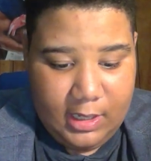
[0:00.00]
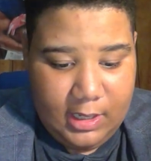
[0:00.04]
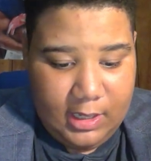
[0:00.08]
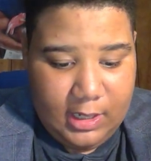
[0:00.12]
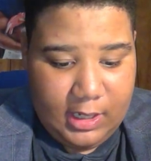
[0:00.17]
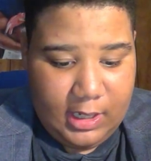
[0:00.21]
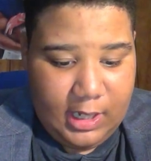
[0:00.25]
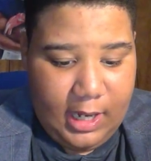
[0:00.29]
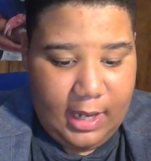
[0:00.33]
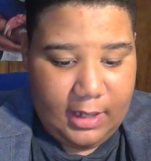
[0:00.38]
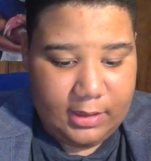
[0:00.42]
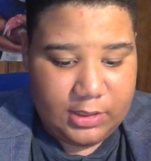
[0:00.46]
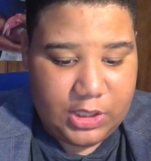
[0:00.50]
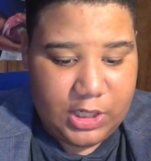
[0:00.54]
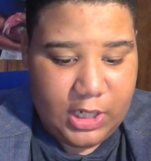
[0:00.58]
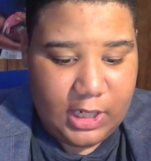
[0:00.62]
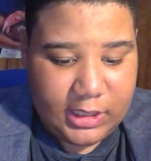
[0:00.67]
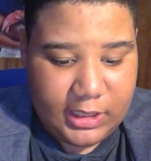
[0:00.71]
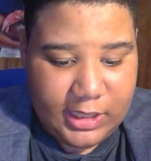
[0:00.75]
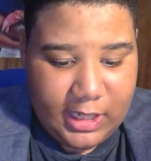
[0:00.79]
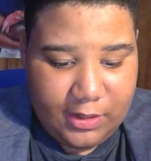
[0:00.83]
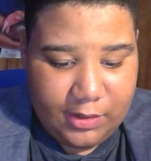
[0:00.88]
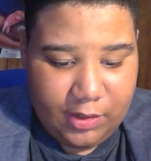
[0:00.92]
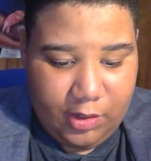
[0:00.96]
He got
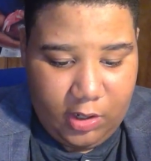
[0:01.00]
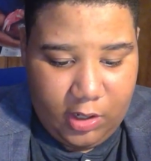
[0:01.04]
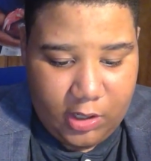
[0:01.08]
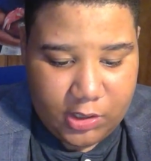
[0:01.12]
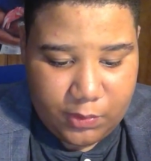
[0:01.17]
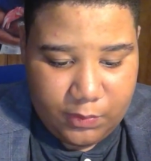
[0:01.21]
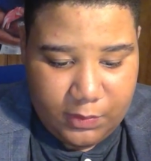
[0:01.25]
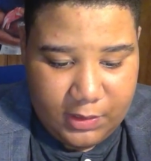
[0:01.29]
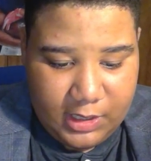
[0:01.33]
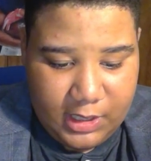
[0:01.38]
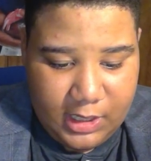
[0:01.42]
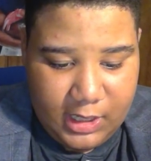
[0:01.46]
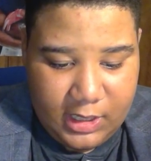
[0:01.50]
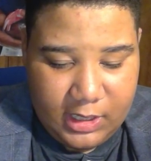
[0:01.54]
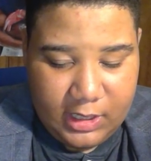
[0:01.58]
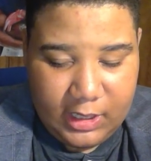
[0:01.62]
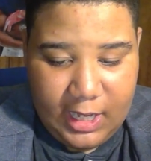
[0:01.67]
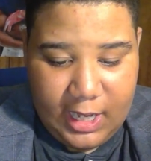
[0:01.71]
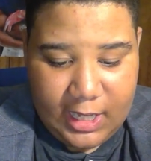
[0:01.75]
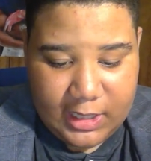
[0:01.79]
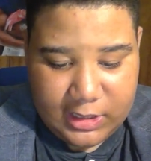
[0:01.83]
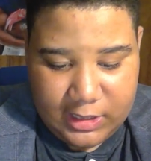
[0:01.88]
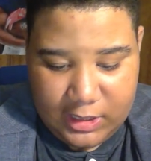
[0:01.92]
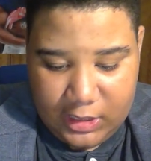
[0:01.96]
check down yards when needed. He
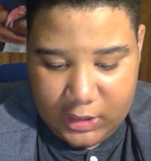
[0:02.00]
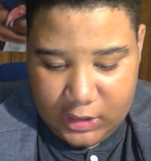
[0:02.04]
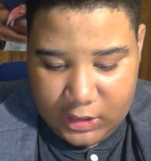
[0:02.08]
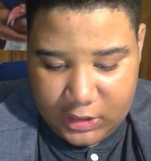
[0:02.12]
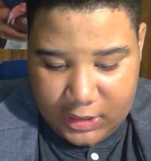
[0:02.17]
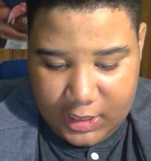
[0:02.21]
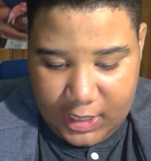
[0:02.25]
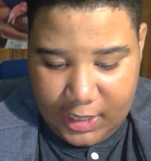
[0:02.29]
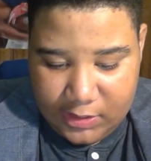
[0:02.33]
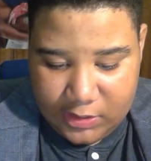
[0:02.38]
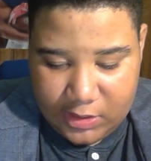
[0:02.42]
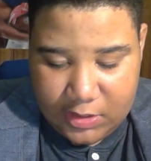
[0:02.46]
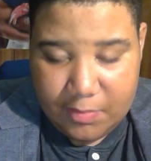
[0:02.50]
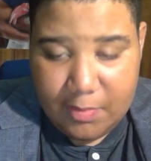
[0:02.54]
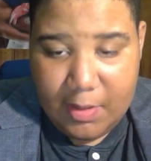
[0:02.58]
got touchdowns. He